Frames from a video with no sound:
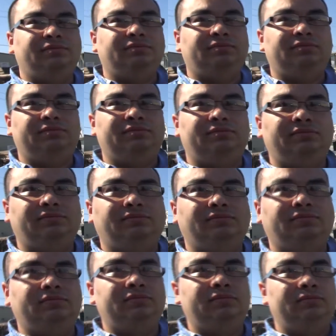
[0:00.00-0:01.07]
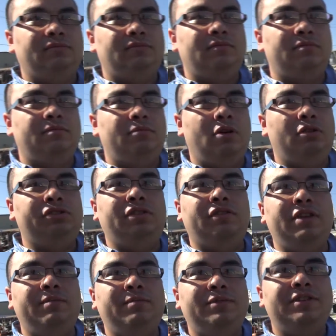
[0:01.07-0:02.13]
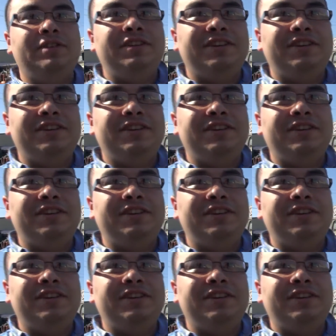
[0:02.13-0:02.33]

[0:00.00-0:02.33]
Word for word: keep out of? Most what? of them.